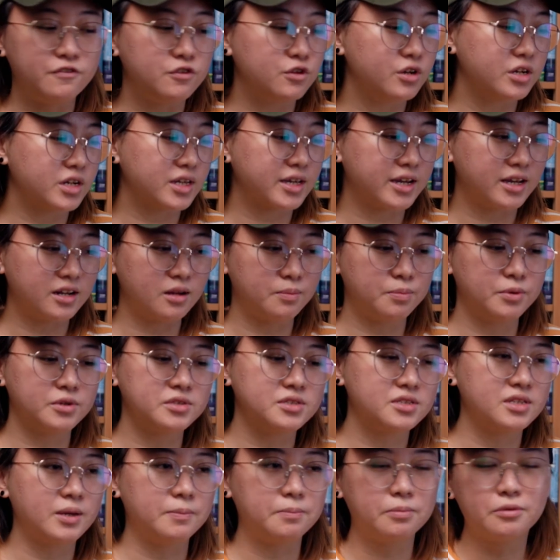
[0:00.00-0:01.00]
you're the kind of
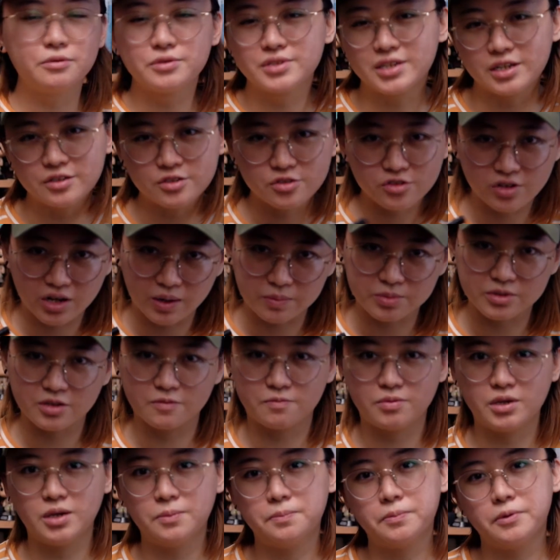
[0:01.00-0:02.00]
person that pulls out scraps of
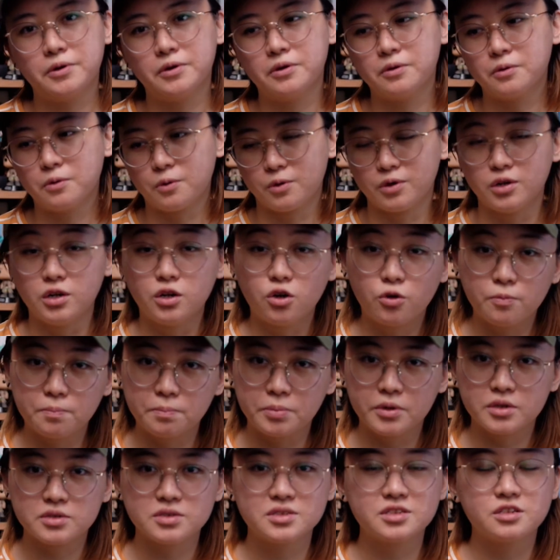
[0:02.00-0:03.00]
paper or
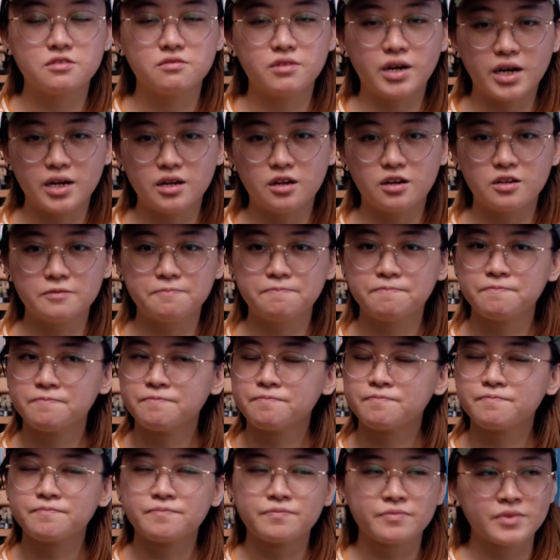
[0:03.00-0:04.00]
notebooks to write on,
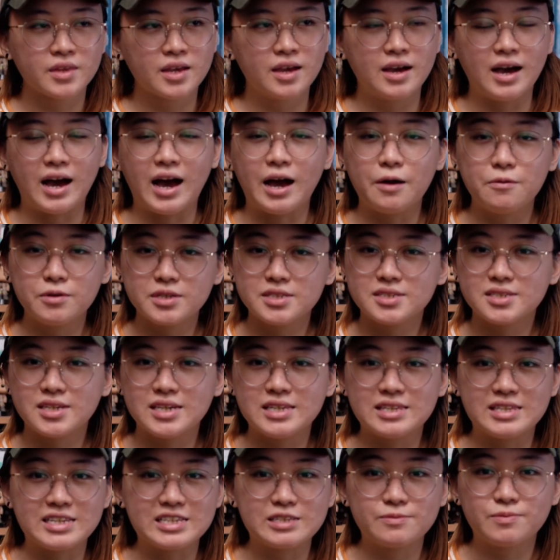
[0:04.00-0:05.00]
I would say
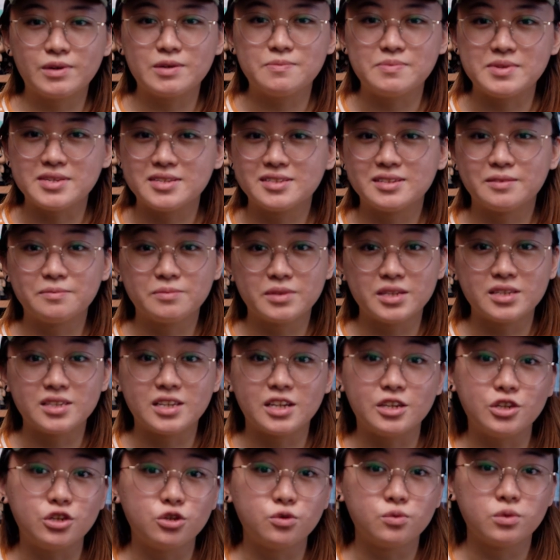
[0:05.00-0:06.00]
this might be something
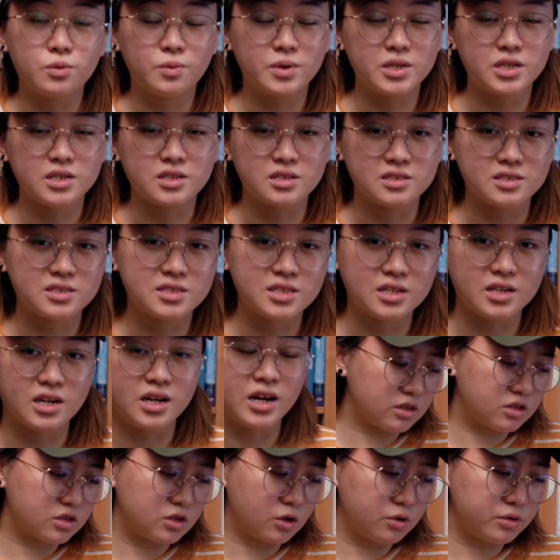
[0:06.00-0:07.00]
that you would want to consider.
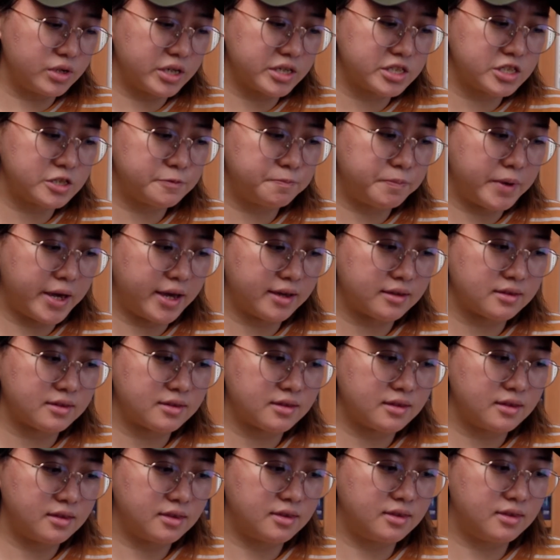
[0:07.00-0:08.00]
Don't expect
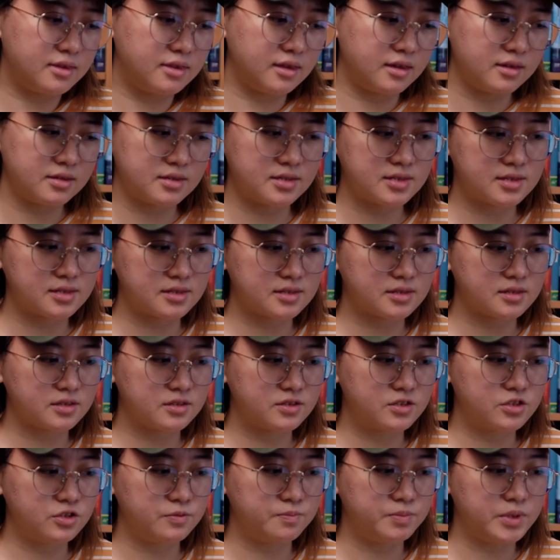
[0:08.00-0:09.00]
this
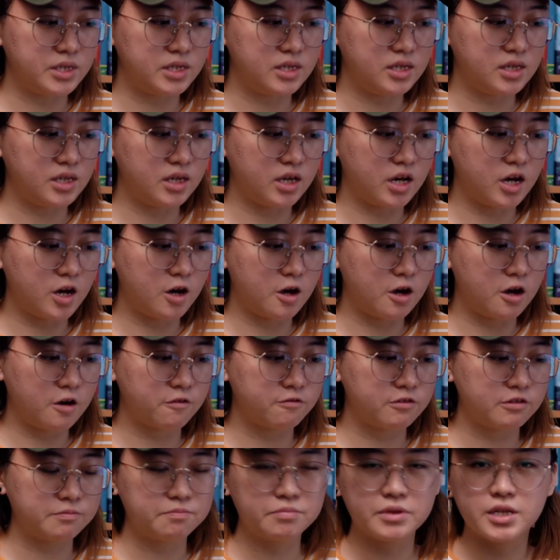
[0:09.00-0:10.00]
to be a
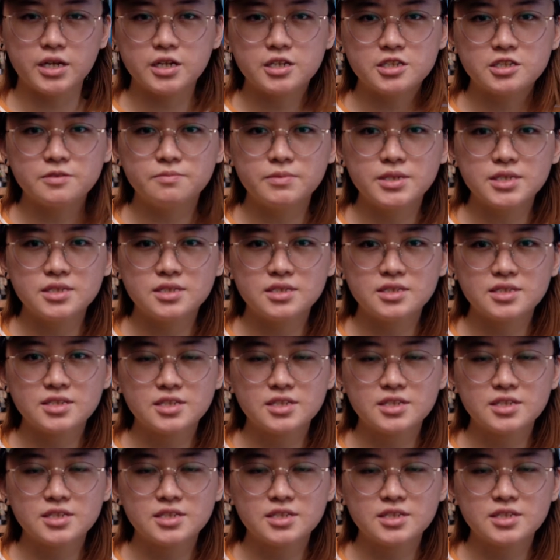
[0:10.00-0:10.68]
replacement